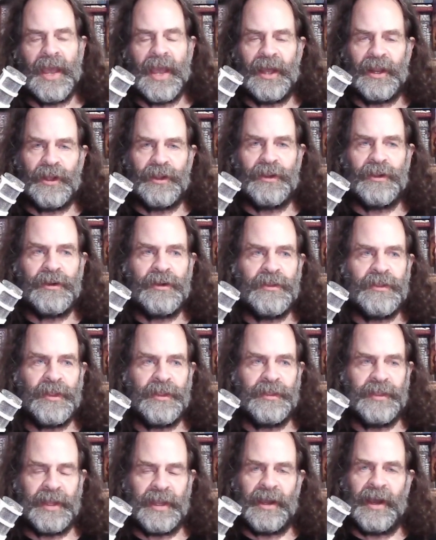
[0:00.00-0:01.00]
And I know
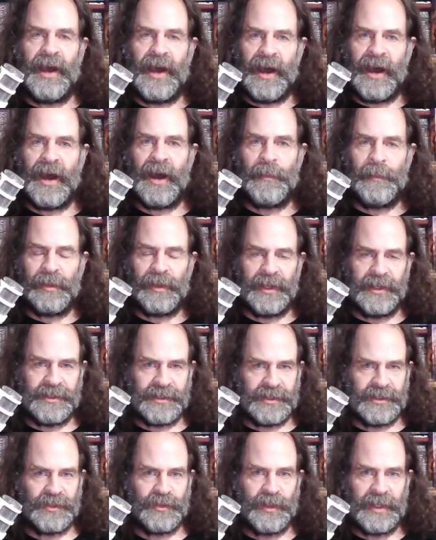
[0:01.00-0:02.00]
that there are
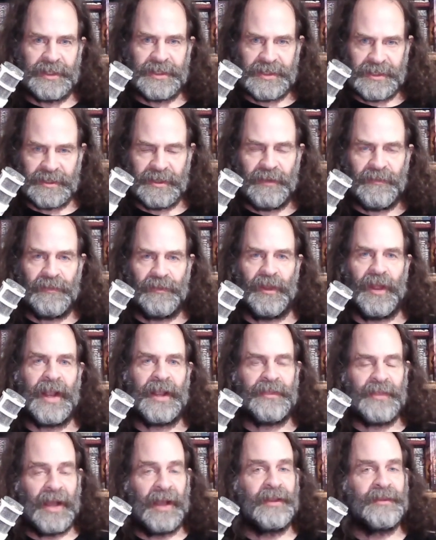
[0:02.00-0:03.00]
places where stuff
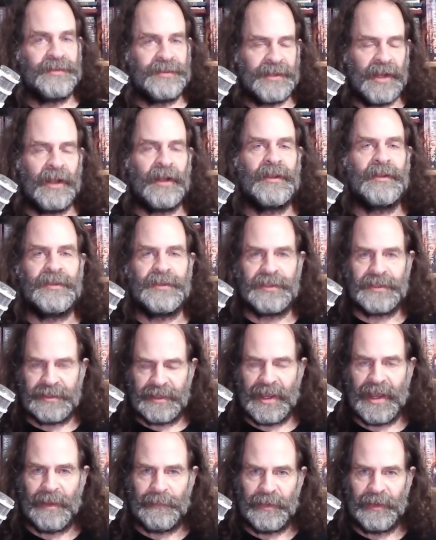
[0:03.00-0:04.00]
like that does
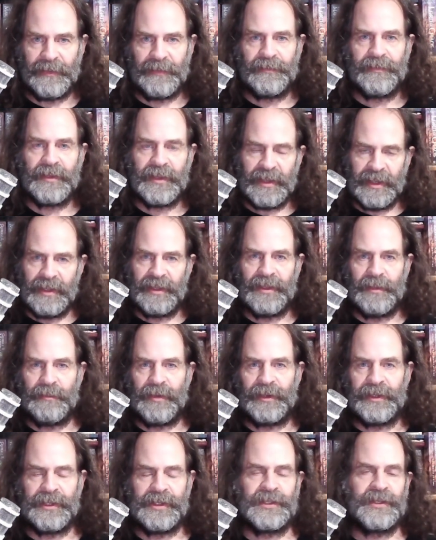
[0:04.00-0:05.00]
happen in the body.